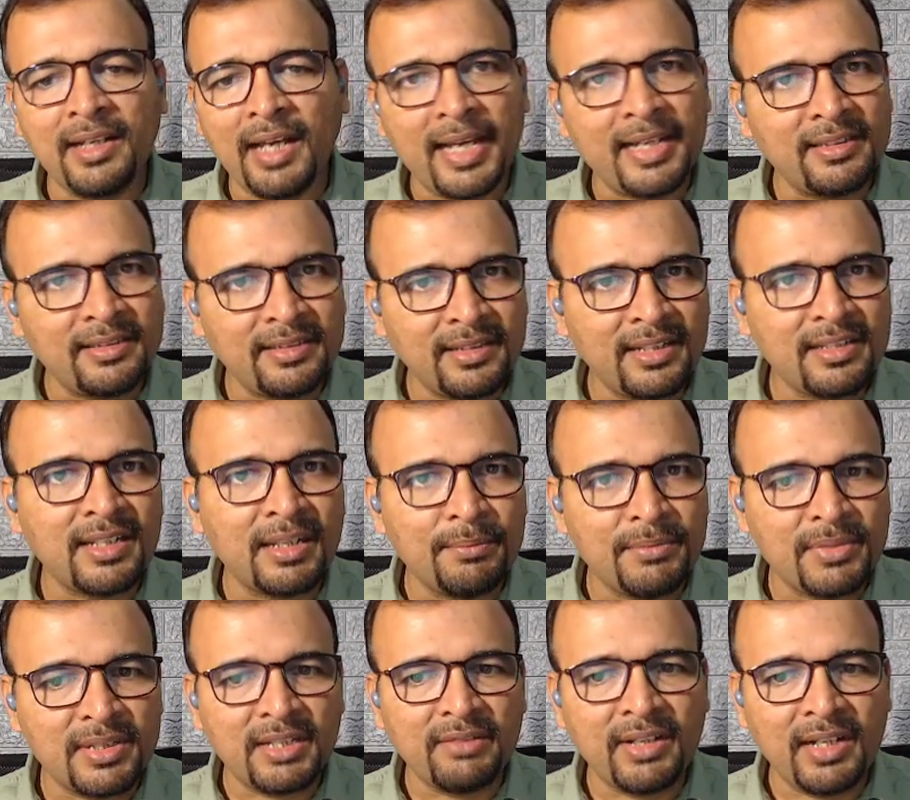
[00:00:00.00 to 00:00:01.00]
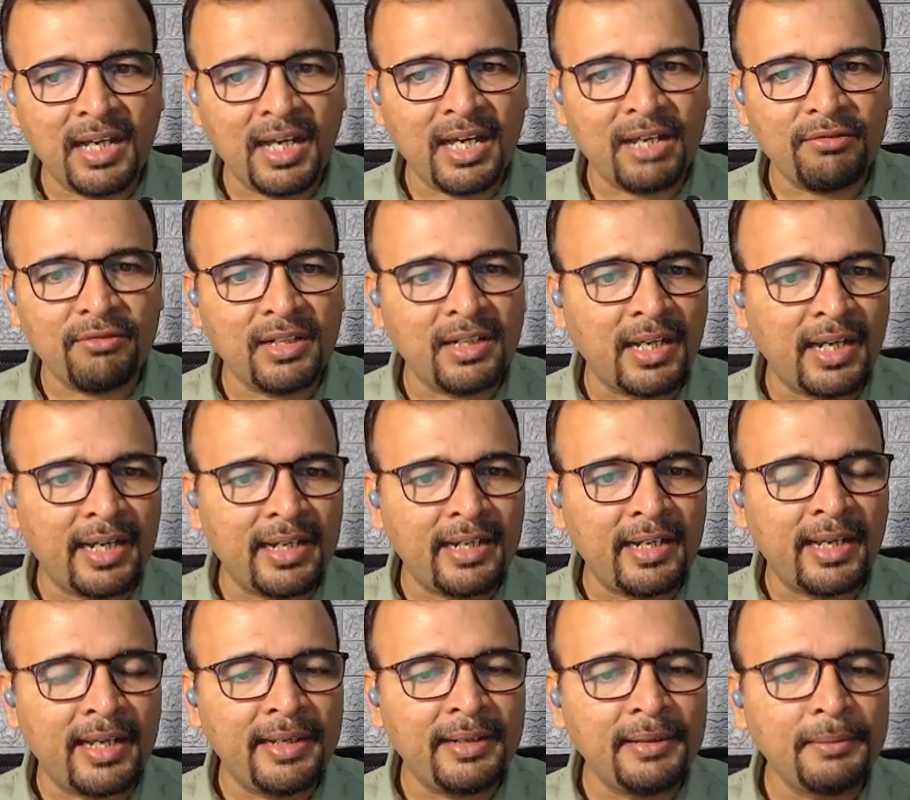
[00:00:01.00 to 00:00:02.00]
ICH M7R1
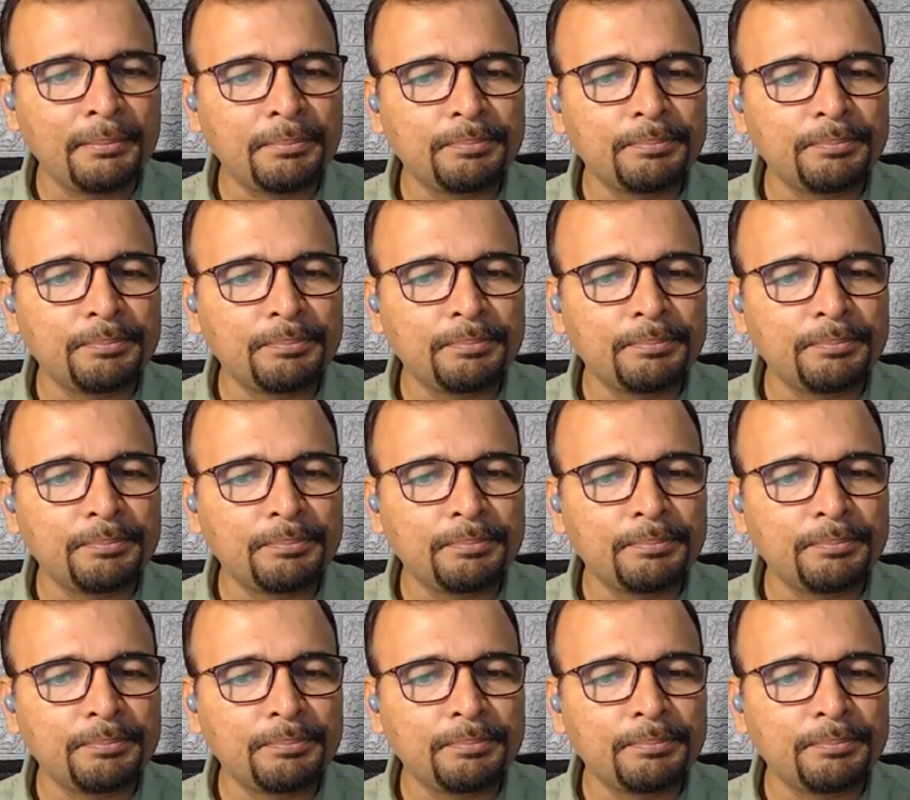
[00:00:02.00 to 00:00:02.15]
guideline.